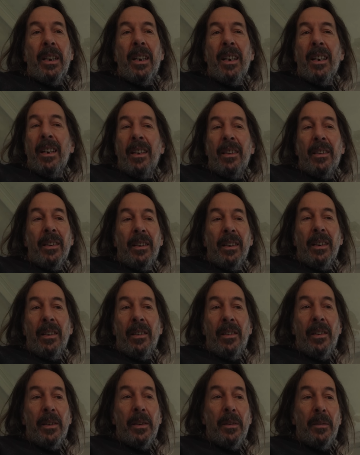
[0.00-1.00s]
Yeah, they're
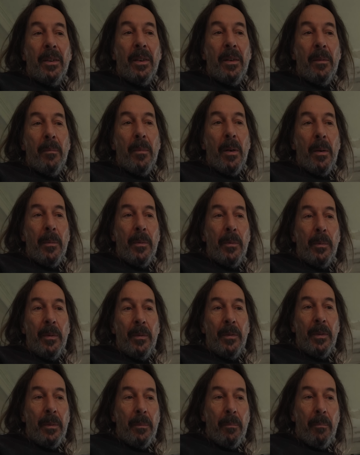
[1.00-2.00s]
kind of like mops
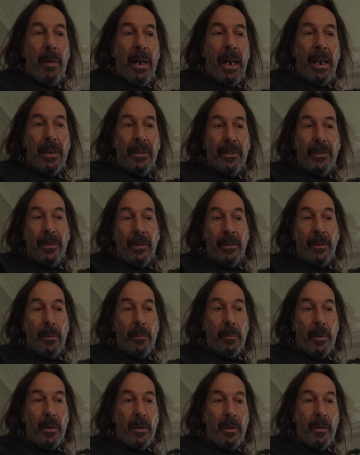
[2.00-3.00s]
with some pads on the bottom.